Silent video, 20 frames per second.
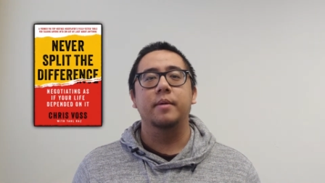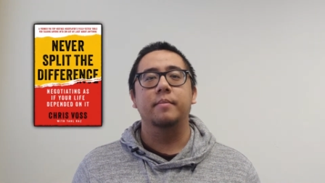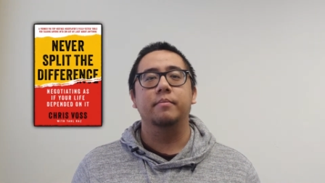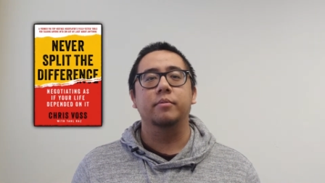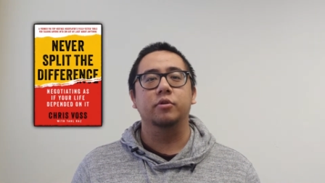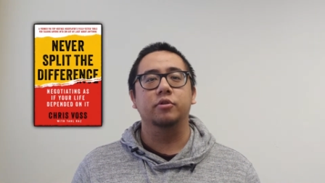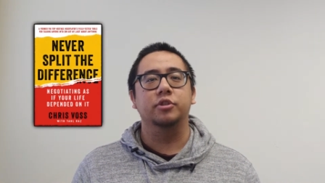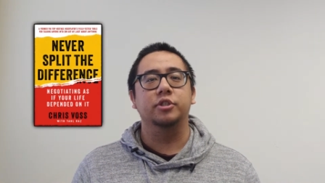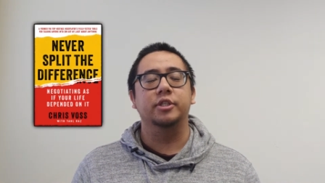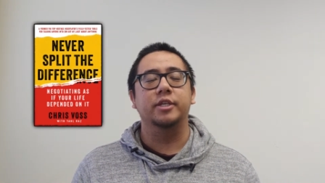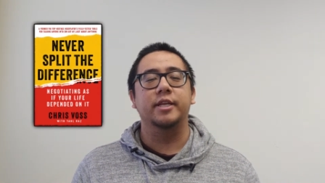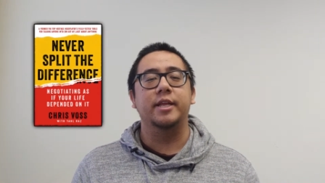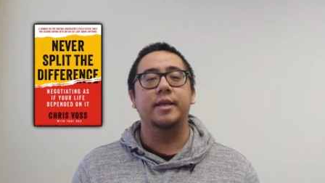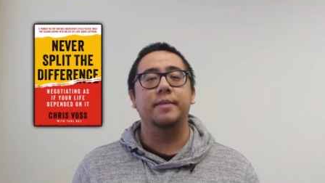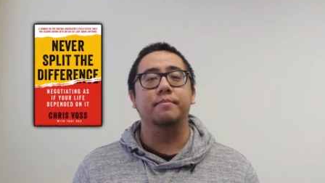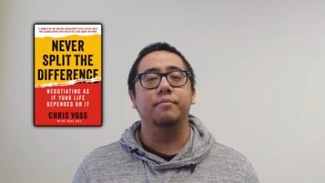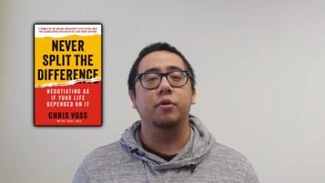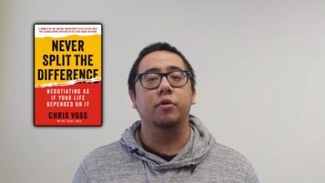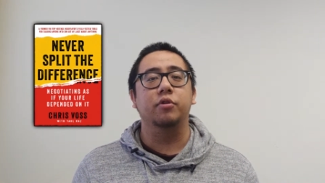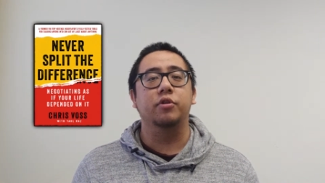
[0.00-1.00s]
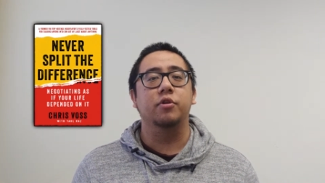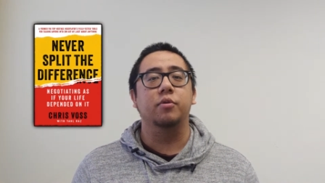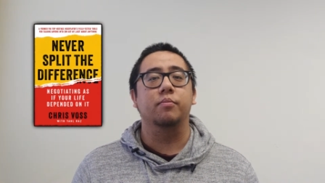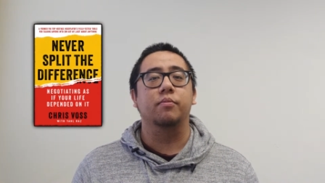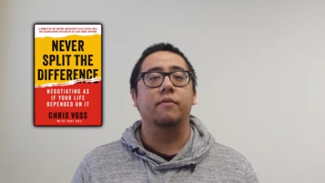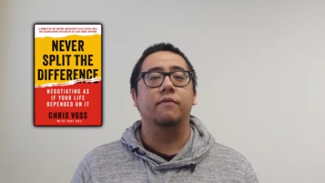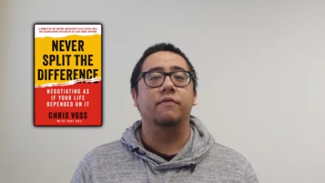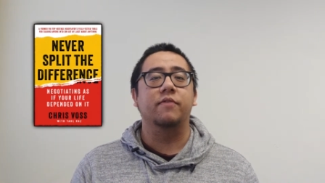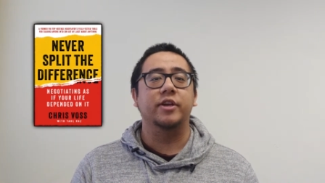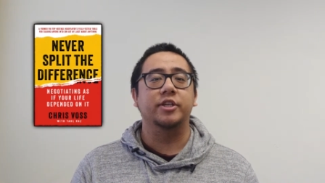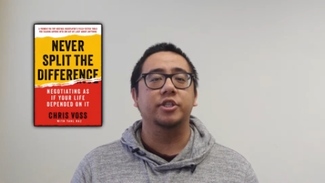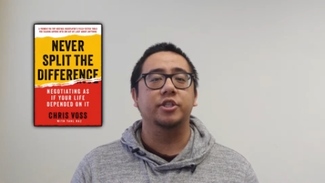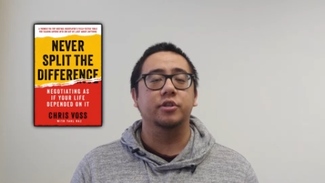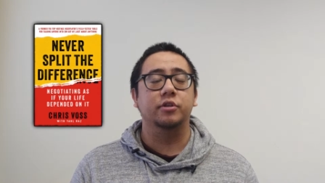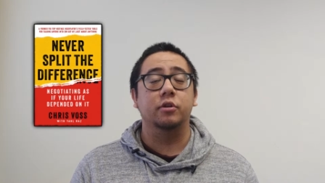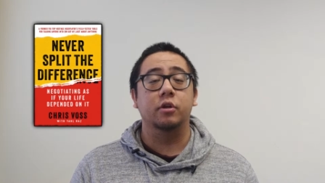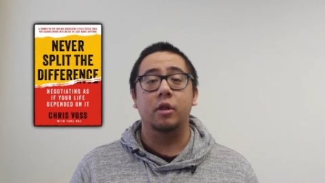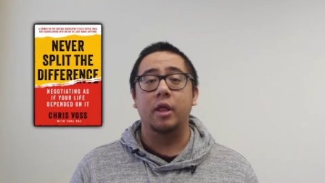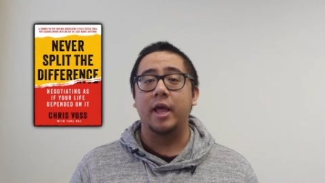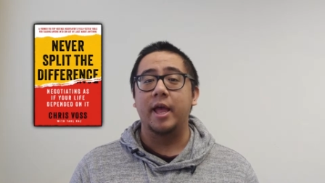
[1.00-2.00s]
person in both your
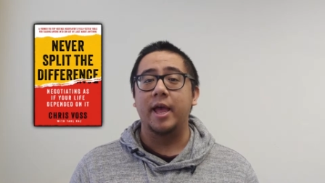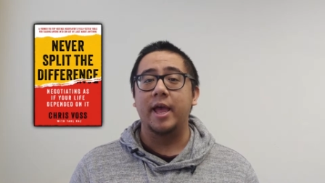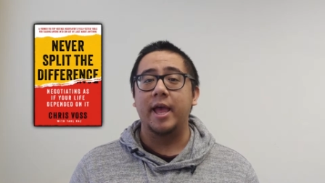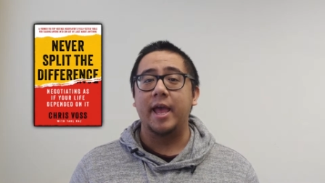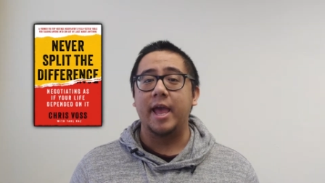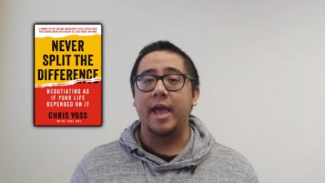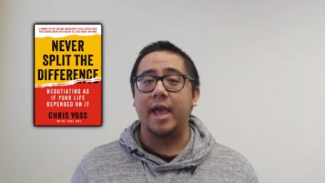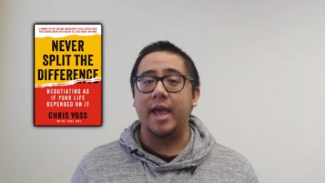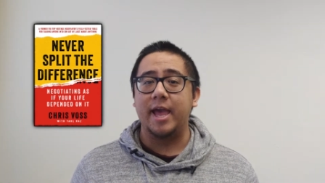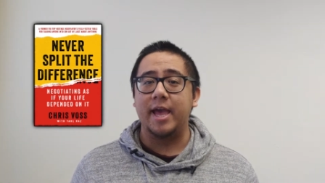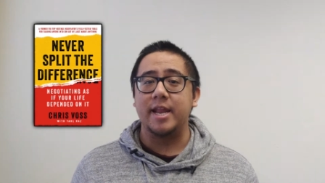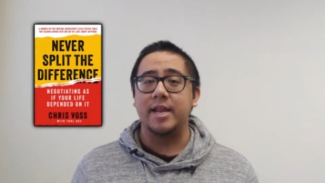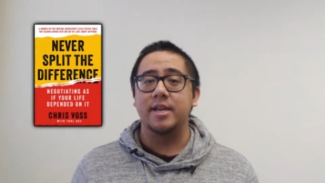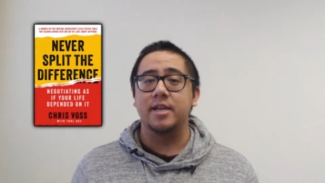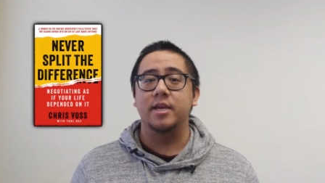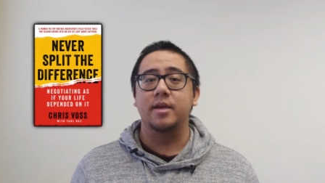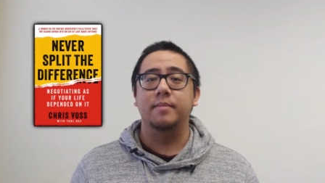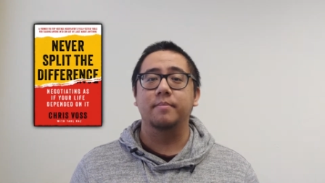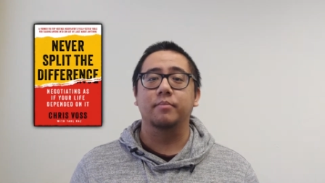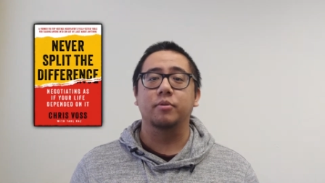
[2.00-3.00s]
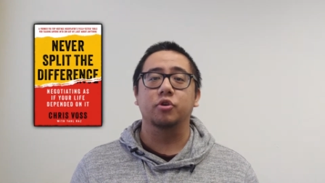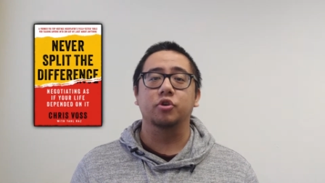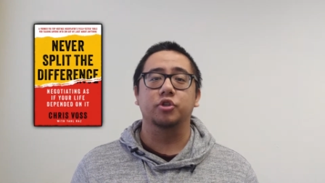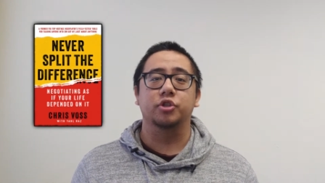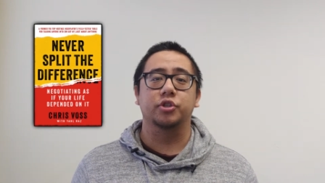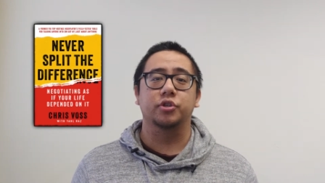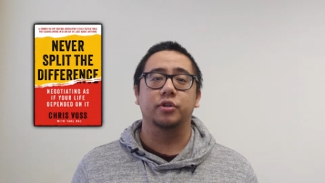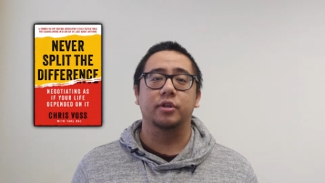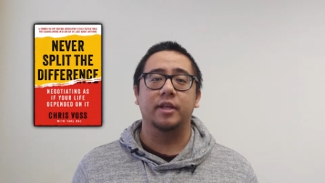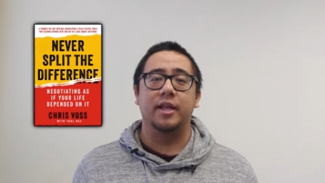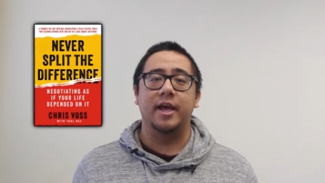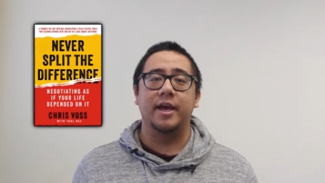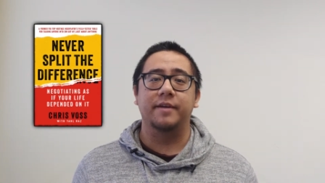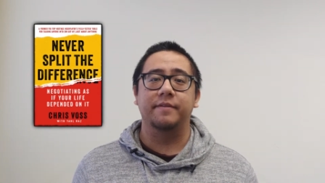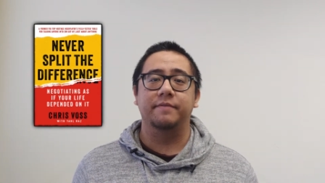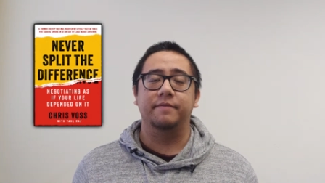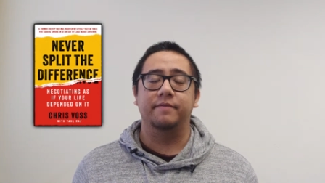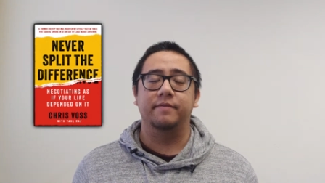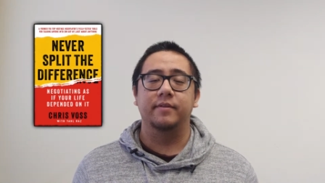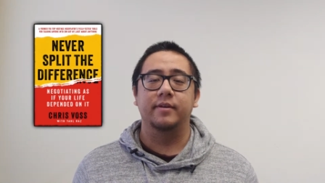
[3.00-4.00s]
professional and personal
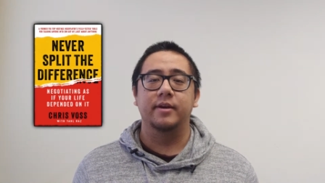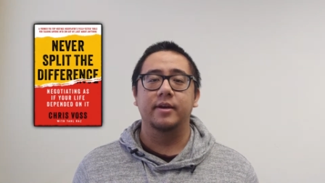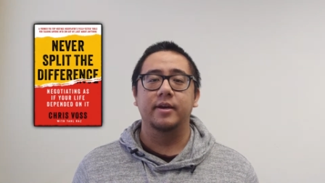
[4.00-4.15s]
life.